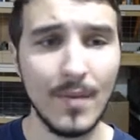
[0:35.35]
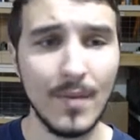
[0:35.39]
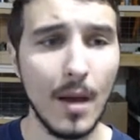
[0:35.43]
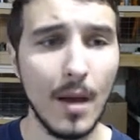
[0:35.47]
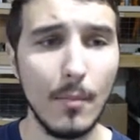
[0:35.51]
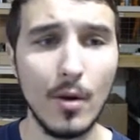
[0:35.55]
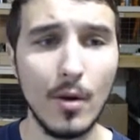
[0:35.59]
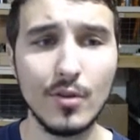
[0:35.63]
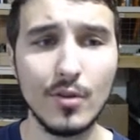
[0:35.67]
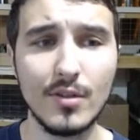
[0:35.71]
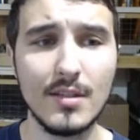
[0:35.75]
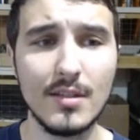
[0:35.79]

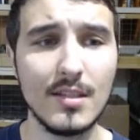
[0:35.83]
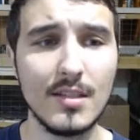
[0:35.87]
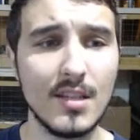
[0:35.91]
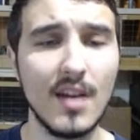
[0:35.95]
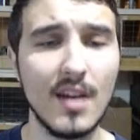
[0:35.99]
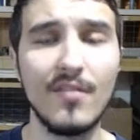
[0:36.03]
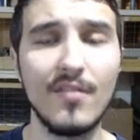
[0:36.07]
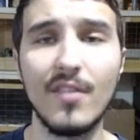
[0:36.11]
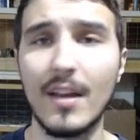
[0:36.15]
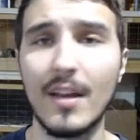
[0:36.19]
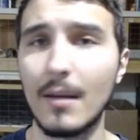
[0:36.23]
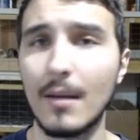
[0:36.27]
Mostly
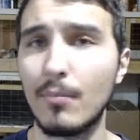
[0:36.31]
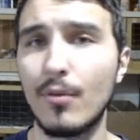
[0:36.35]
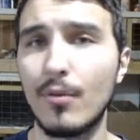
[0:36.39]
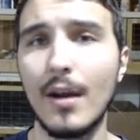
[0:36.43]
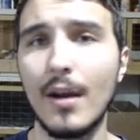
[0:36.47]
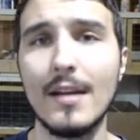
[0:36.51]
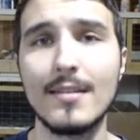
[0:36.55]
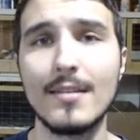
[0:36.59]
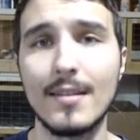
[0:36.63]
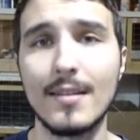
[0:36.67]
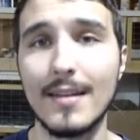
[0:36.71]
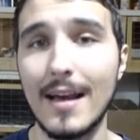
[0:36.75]
stuff like
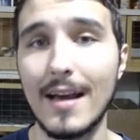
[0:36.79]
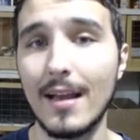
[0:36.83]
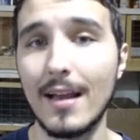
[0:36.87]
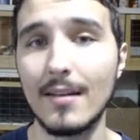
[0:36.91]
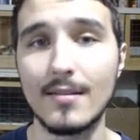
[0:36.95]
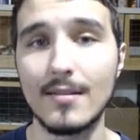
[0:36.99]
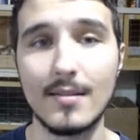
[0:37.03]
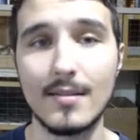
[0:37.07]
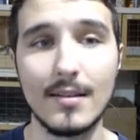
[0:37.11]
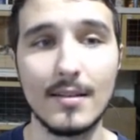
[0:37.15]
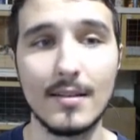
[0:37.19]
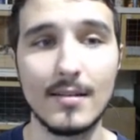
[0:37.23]
price
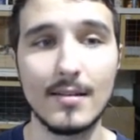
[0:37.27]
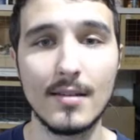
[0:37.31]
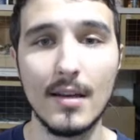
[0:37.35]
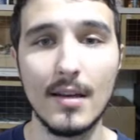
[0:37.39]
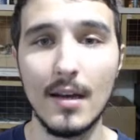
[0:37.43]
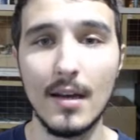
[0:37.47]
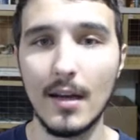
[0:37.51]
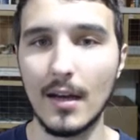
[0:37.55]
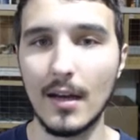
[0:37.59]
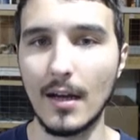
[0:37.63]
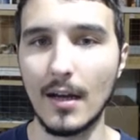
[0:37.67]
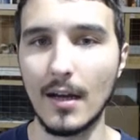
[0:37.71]
analysis,
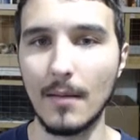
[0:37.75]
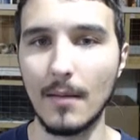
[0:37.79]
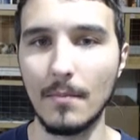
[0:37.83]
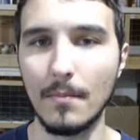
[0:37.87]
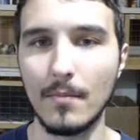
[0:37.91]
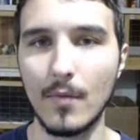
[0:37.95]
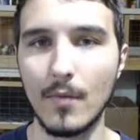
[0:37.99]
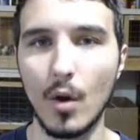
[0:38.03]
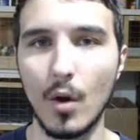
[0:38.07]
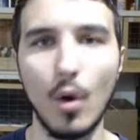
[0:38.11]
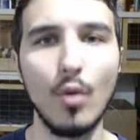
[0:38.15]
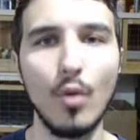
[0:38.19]

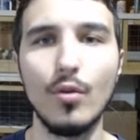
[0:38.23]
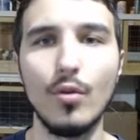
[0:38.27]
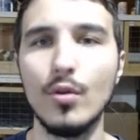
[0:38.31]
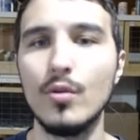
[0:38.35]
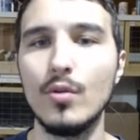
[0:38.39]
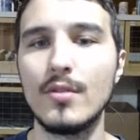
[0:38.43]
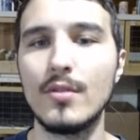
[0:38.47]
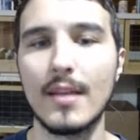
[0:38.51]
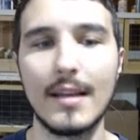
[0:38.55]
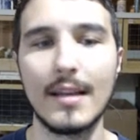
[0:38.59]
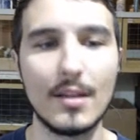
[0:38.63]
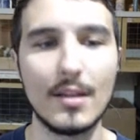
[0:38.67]
old
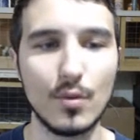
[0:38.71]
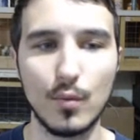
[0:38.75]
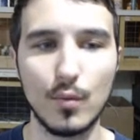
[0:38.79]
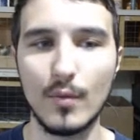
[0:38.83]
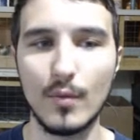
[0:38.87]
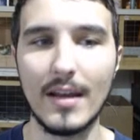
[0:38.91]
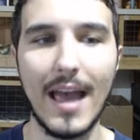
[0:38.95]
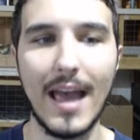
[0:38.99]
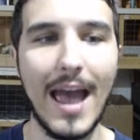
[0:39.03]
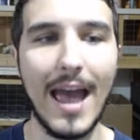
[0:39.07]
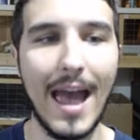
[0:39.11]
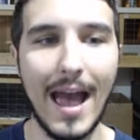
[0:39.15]
news that gets
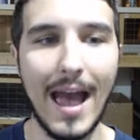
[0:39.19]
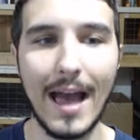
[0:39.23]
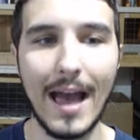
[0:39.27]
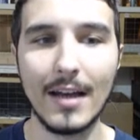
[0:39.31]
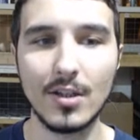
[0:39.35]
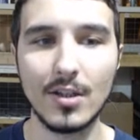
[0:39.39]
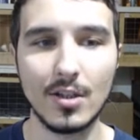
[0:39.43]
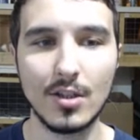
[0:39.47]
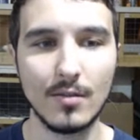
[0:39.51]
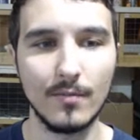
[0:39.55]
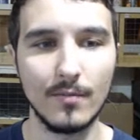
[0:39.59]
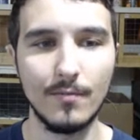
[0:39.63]

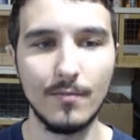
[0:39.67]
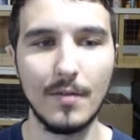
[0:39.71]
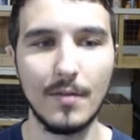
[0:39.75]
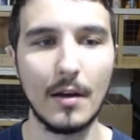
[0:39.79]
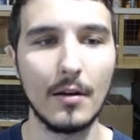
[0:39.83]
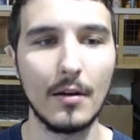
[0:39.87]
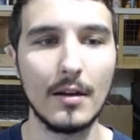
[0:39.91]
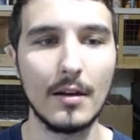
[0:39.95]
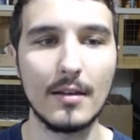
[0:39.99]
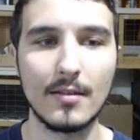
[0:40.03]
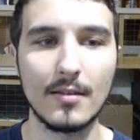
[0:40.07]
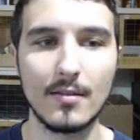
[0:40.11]
rehashed,
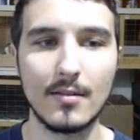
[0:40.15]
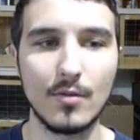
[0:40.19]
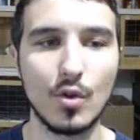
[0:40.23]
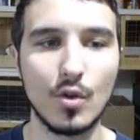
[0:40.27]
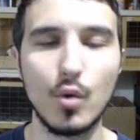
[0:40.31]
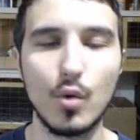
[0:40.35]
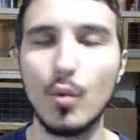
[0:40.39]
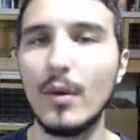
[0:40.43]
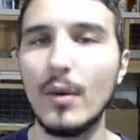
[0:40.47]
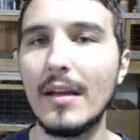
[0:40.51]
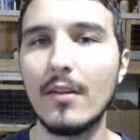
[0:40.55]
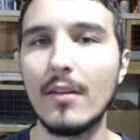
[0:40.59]
various
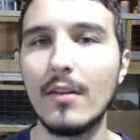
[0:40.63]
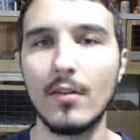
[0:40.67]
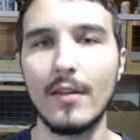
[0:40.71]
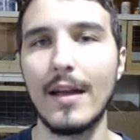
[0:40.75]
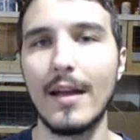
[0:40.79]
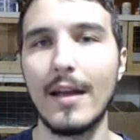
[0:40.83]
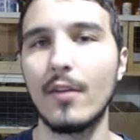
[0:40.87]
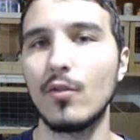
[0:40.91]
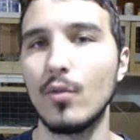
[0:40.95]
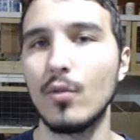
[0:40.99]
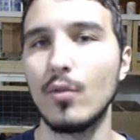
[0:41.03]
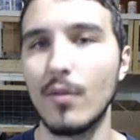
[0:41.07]
tweets and
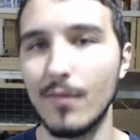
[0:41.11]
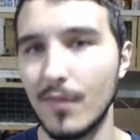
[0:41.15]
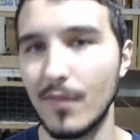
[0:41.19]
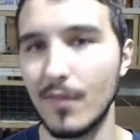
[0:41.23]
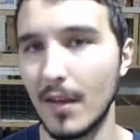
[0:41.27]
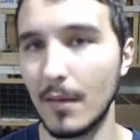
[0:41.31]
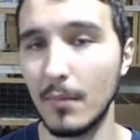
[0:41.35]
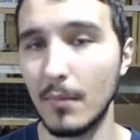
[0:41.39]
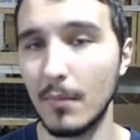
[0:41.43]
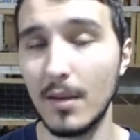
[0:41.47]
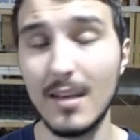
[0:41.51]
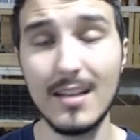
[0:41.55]
that sort of
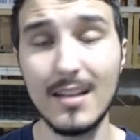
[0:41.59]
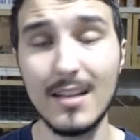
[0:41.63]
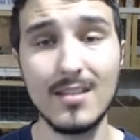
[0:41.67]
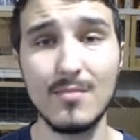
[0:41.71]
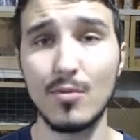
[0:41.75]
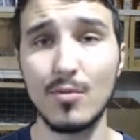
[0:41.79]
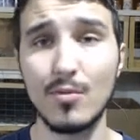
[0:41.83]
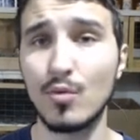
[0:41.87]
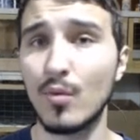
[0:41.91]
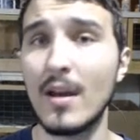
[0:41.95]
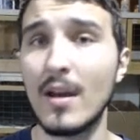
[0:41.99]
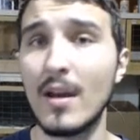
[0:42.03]
thing. But you get
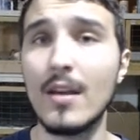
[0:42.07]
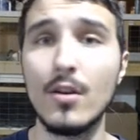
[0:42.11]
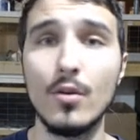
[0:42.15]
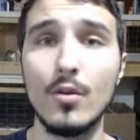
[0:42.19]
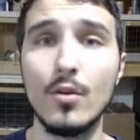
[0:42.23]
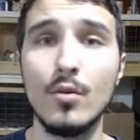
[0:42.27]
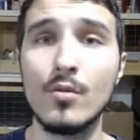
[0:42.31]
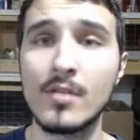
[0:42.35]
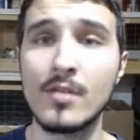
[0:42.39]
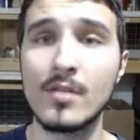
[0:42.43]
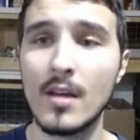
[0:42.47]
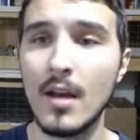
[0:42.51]
some great
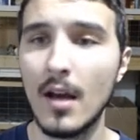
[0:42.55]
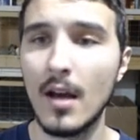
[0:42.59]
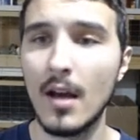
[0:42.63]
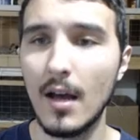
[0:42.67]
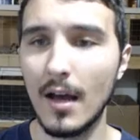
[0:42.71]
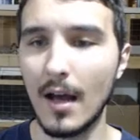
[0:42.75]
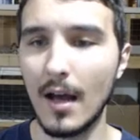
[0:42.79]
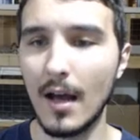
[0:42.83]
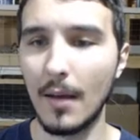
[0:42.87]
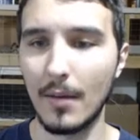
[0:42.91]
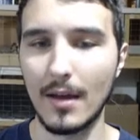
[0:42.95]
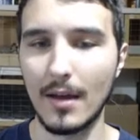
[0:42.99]
news
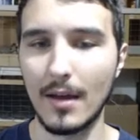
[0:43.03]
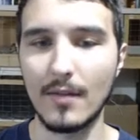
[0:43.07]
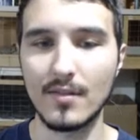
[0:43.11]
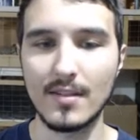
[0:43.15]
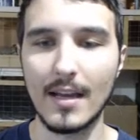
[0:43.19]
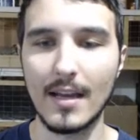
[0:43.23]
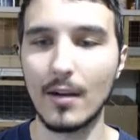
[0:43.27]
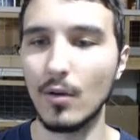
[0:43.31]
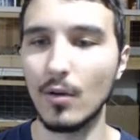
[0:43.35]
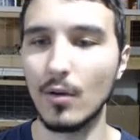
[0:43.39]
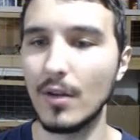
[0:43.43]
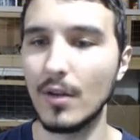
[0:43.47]
kind of
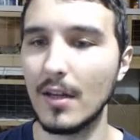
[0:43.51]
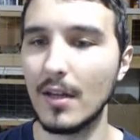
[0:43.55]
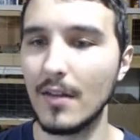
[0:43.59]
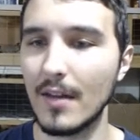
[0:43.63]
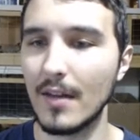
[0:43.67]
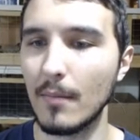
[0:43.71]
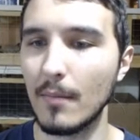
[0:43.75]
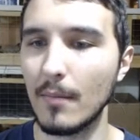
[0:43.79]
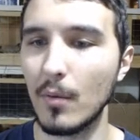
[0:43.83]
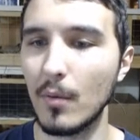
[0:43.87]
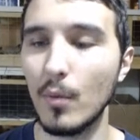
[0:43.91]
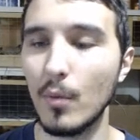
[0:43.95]
cycled in
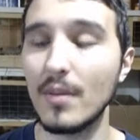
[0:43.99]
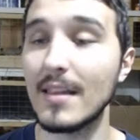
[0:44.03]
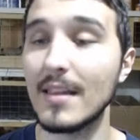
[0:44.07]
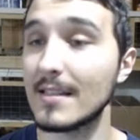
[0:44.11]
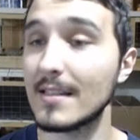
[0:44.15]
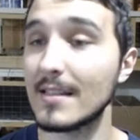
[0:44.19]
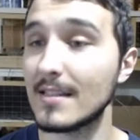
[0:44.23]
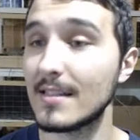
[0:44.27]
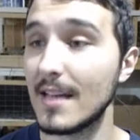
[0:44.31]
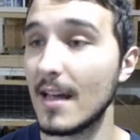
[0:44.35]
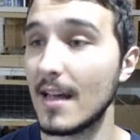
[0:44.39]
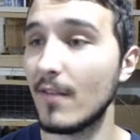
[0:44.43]
there. But with that
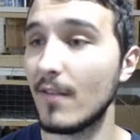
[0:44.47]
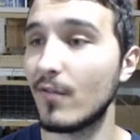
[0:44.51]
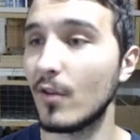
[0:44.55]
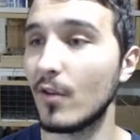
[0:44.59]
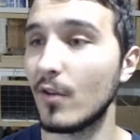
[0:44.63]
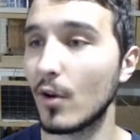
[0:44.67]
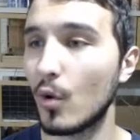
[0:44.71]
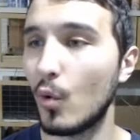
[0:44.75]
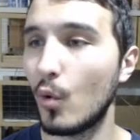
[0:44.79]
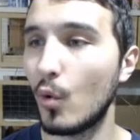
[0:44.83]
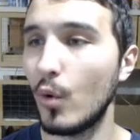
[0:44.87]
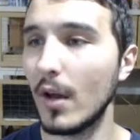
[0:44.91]
said, for a
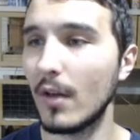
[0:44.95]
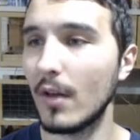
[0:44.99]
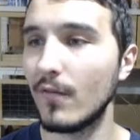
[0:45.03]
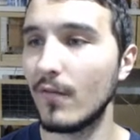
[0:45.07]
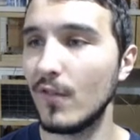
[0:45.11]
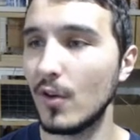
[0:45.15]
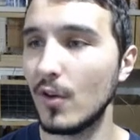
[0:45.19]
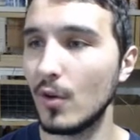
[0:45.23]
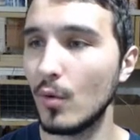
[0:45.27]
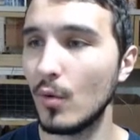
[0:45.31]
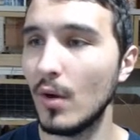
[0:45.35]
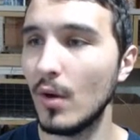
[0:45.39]
quick
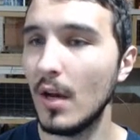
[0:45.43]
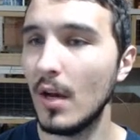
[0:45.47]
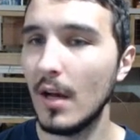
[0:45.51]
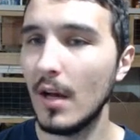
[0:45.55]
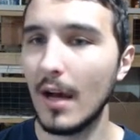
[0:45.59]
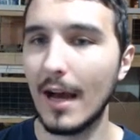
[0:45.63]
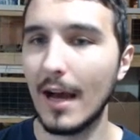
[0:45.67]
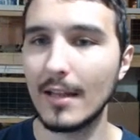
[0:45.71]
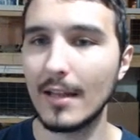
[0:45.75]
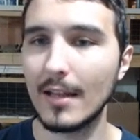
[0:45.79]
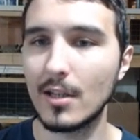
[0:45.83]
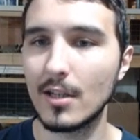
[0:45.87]
view,
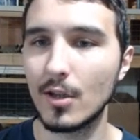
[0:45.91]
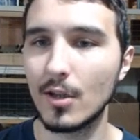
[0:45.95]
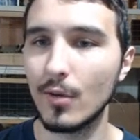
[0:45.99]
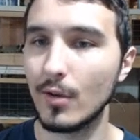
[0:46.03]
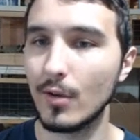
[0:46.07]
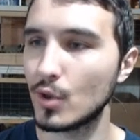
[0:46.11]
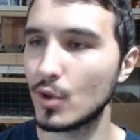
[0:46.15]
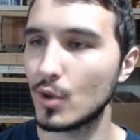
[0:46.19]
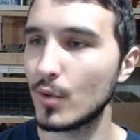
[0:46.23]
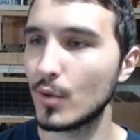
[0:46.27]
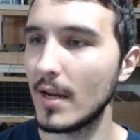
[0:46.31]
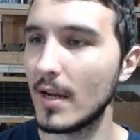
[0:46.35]
I like to go
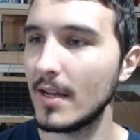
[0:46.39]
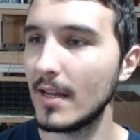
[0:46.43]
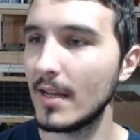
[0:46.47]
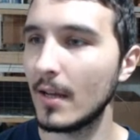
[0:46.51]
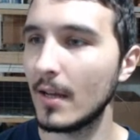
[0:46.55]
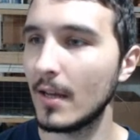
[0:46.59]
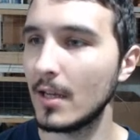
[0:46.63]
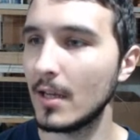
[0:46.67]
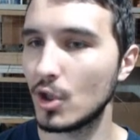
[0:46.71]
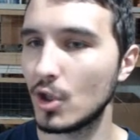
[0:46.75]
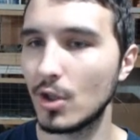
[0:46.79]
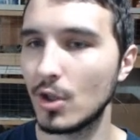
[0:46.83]
to
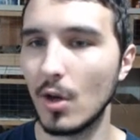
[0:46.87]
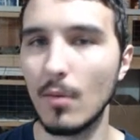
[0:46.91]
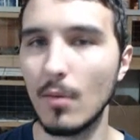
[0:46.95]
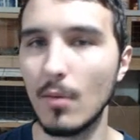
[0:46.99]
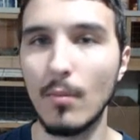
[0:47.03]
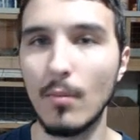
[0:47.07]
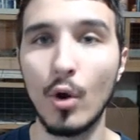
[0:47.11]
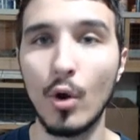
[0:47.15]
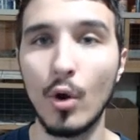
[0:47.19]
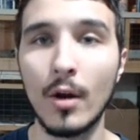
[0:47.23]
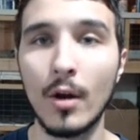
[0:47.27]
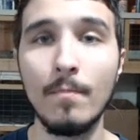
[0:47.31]
trending, hit show
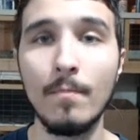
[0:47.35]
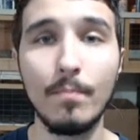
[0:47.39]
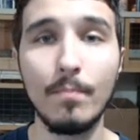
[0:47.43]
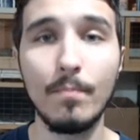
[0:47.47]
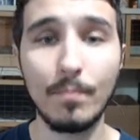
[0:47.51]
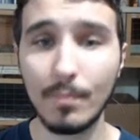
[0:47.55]
more.